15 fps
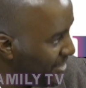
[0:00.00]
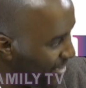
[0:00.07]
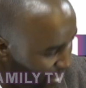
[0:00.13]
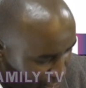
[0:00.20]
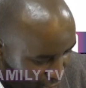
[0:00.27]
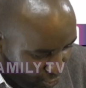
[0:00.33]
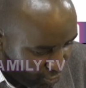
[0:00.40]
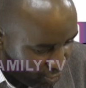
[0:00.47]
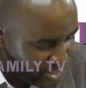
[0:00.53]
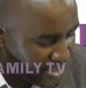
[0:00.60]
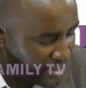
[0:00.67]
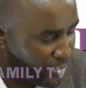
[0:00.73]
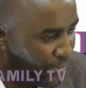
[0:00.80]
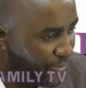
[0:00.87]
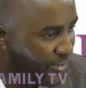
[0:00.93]
And then you cross
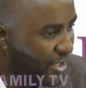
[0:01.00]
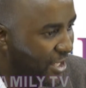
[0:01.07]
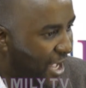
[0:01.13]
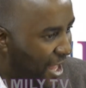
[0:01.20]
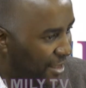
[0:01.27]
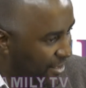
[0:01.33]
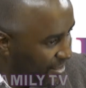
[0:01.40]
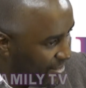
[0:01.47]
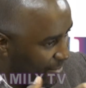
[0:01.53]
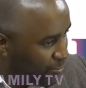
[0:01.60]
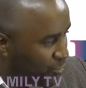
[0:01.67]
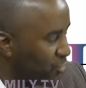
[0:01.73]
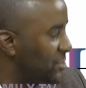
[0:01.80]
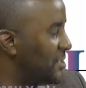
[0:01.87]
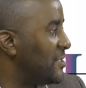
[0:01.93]
it off. And then the
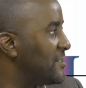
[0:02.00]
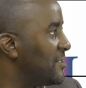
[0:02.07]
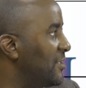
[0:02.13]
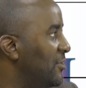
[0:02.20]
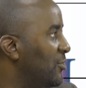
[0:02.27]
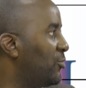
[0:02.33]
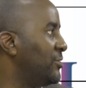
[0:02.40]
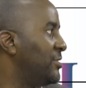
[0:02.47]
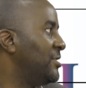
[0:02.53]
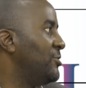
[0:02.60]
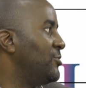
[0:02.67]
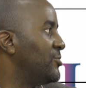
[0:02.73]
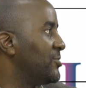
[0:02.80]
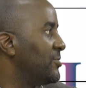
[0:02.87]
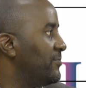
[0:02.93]
process
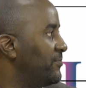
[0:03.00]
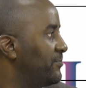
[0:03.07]
continues.